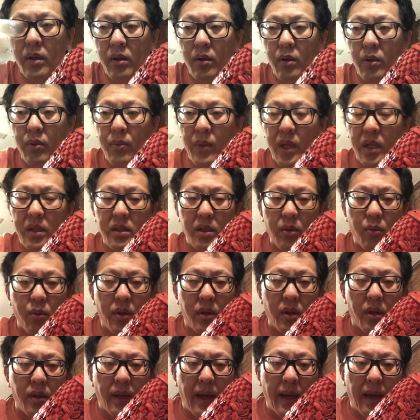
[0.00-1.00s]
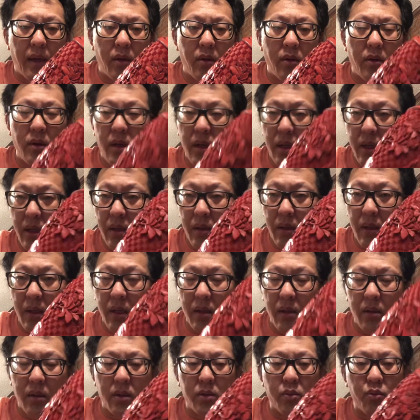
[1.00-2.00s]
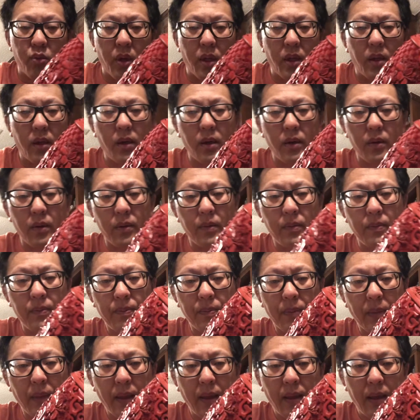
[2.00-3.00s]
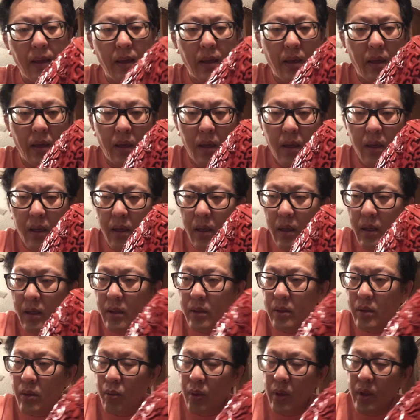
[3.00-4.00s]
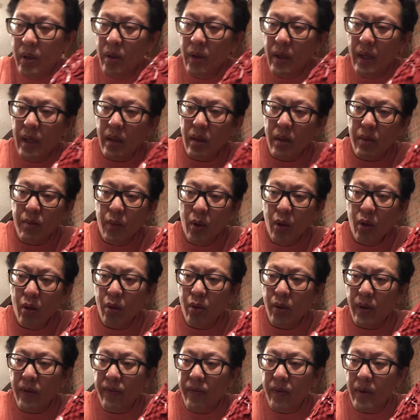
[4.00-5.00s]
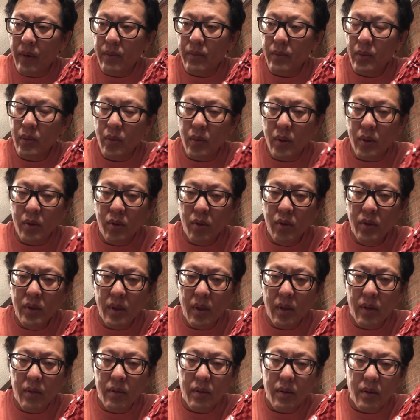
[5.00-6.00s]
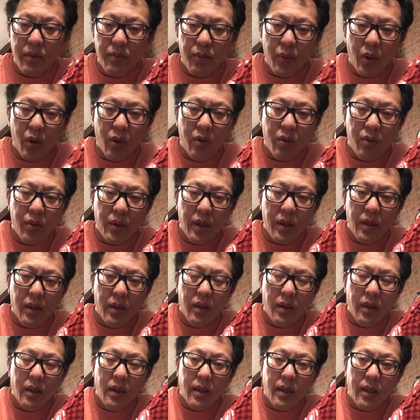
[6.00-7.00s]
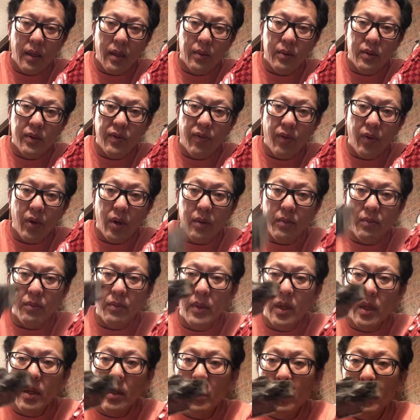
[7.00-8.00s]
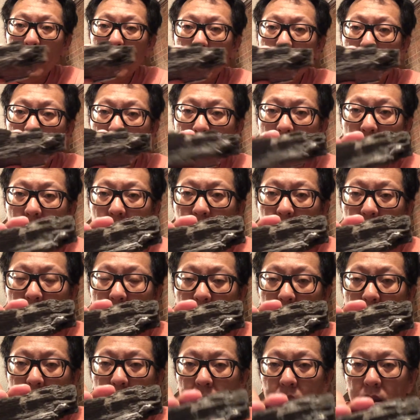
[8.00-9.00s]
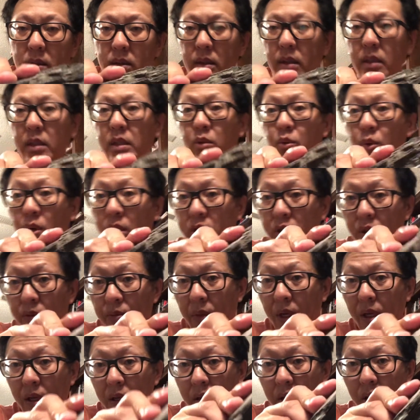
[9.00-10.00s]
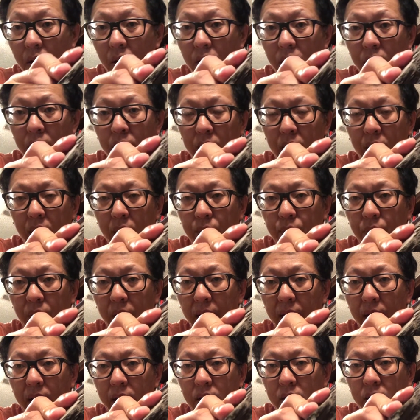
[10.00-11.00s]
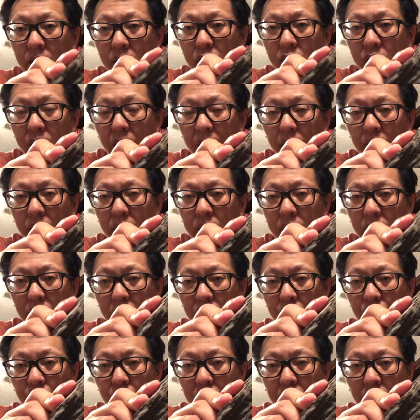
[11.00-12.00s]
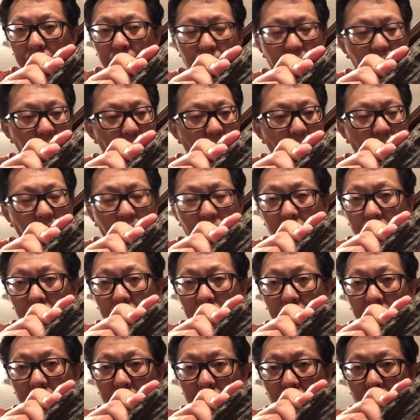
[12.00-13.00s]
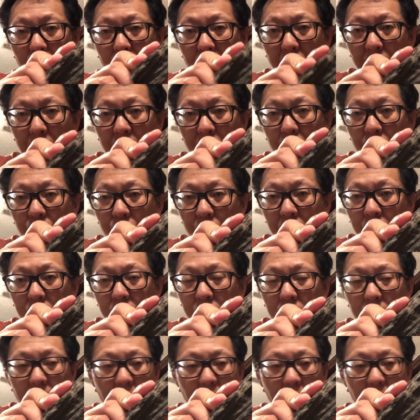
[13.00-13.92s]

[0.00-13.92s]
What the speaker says: You mix it with the lacquer and you get this red color. So where do you get the mercury from? Well, it turns out mercury comes from rocks like this. This is what you might call a black shale. This one in particular is a organic rich